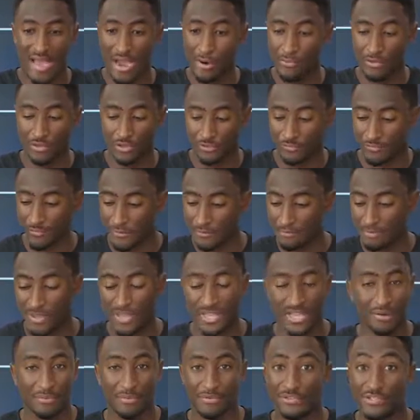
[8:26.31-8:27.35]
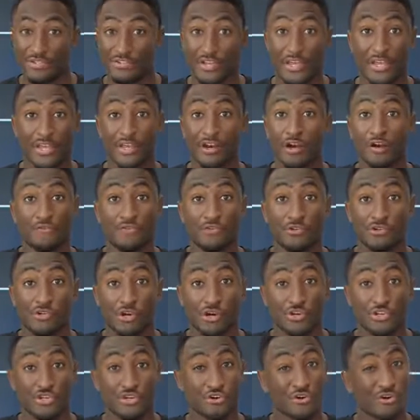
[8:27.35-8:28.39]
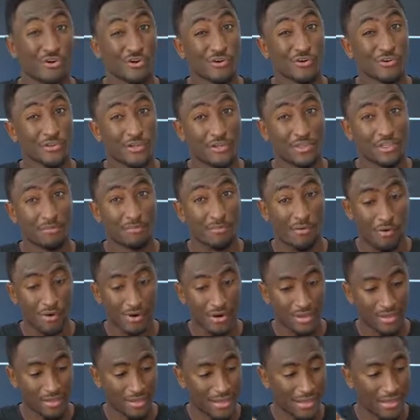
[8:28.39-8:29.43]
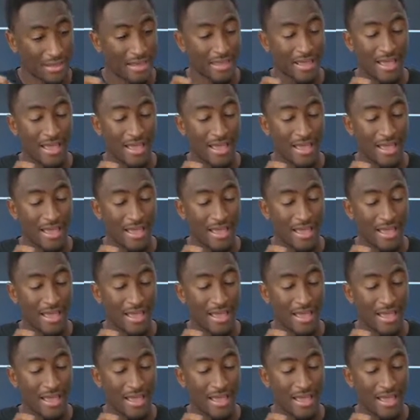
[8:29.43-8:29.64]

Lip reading: and we look for being able to take it off the charger early in the morning